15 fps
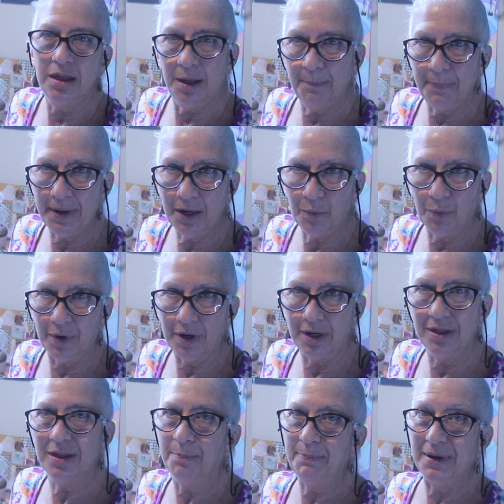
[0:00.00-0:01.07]
The big
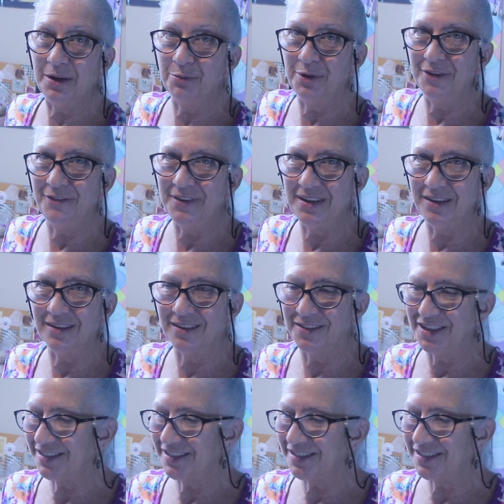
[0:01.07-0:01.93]
one, the big reveal.